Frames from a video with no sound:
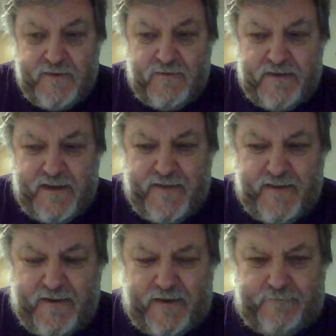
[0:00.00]
We'll see if it,
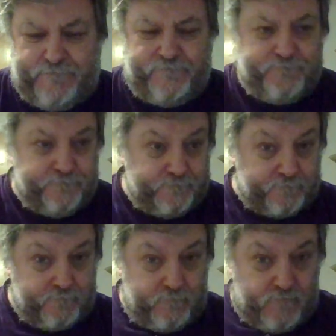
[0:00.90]
you
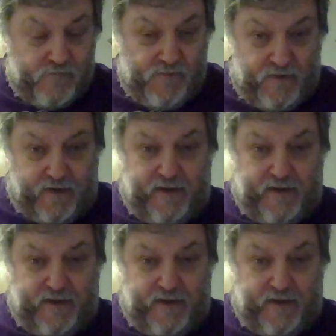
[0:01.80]
know.